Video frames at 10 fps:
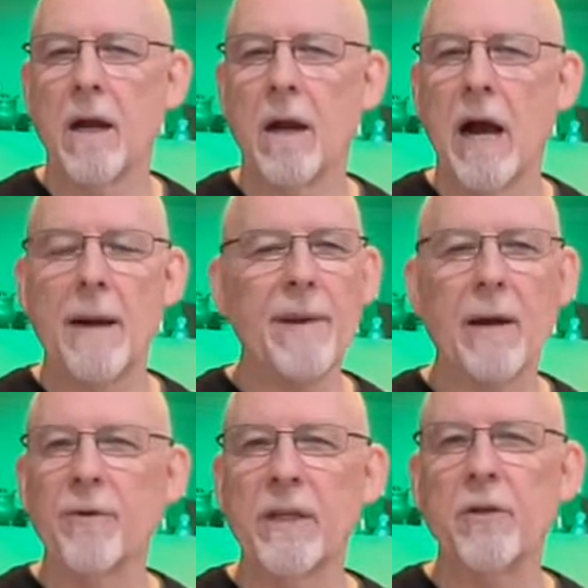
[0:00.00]
I'm
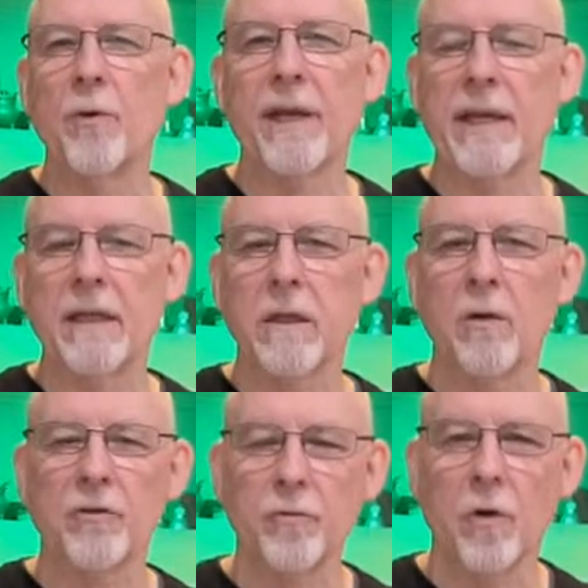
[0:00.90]
not really doing any
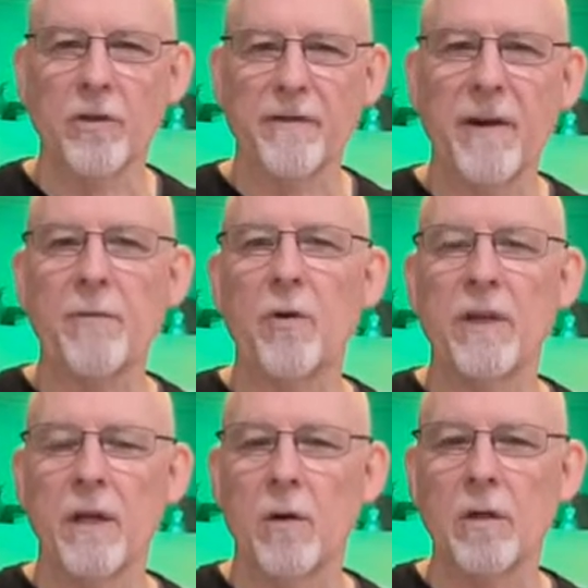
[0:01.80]
closed rolls. If I'm
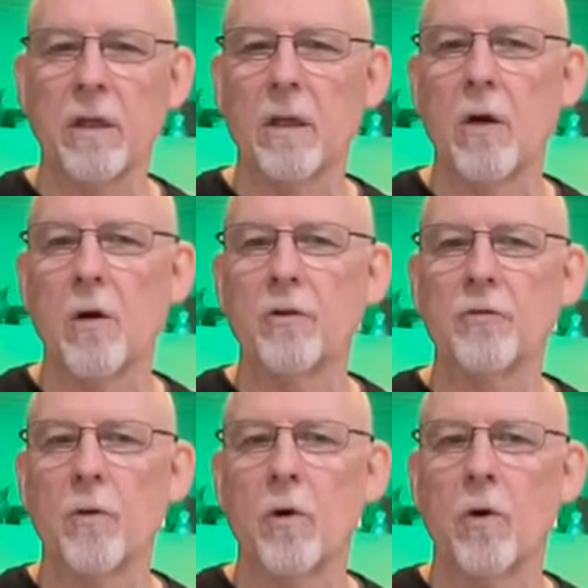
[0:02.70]
doing, closed
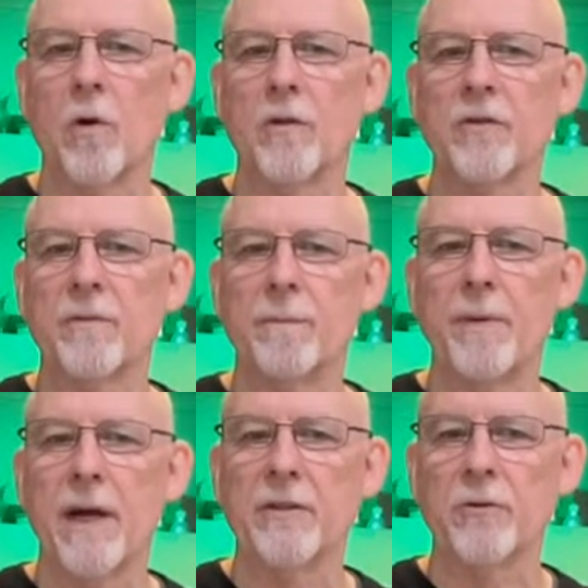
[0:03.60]
rolls,
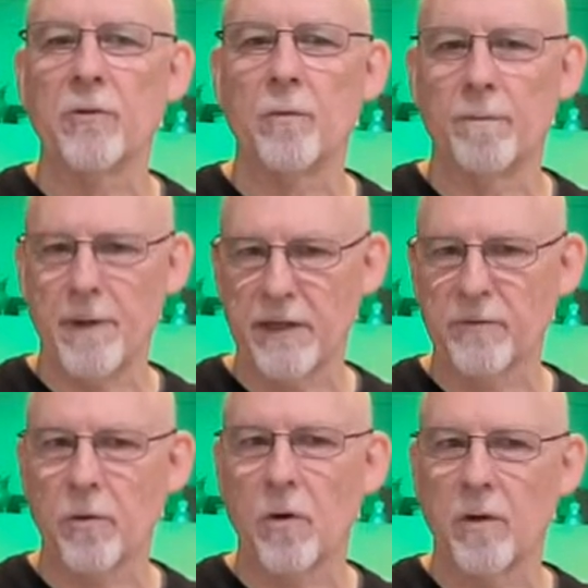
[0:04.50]
buzz
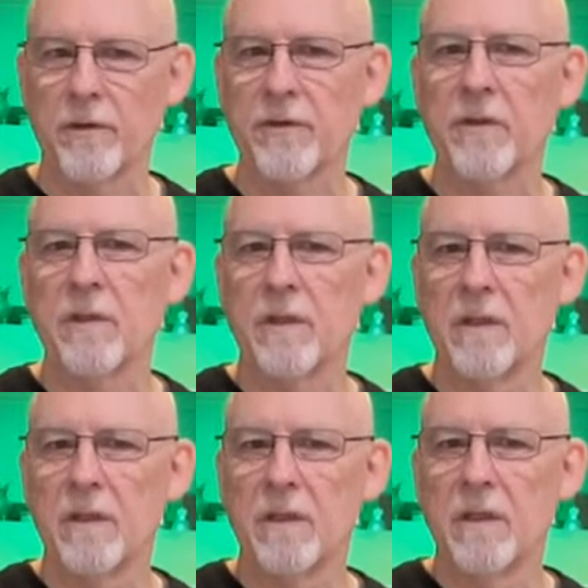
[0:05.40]
rolls,
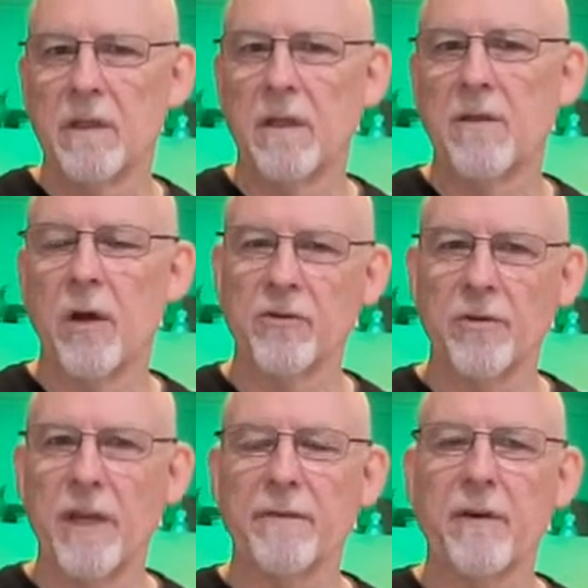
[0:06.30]
those are
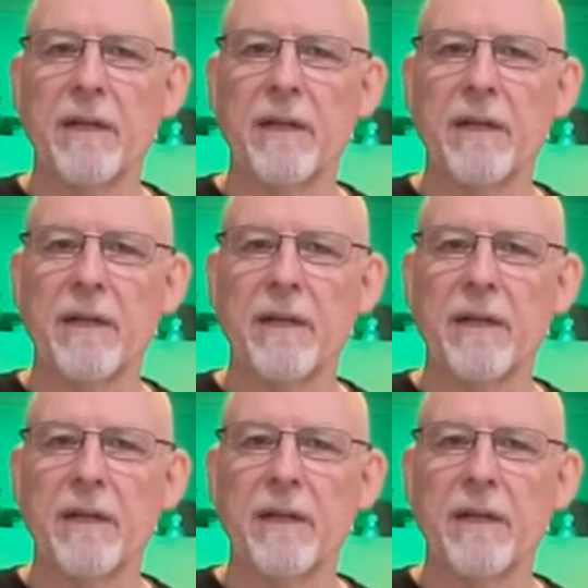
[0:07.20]
different.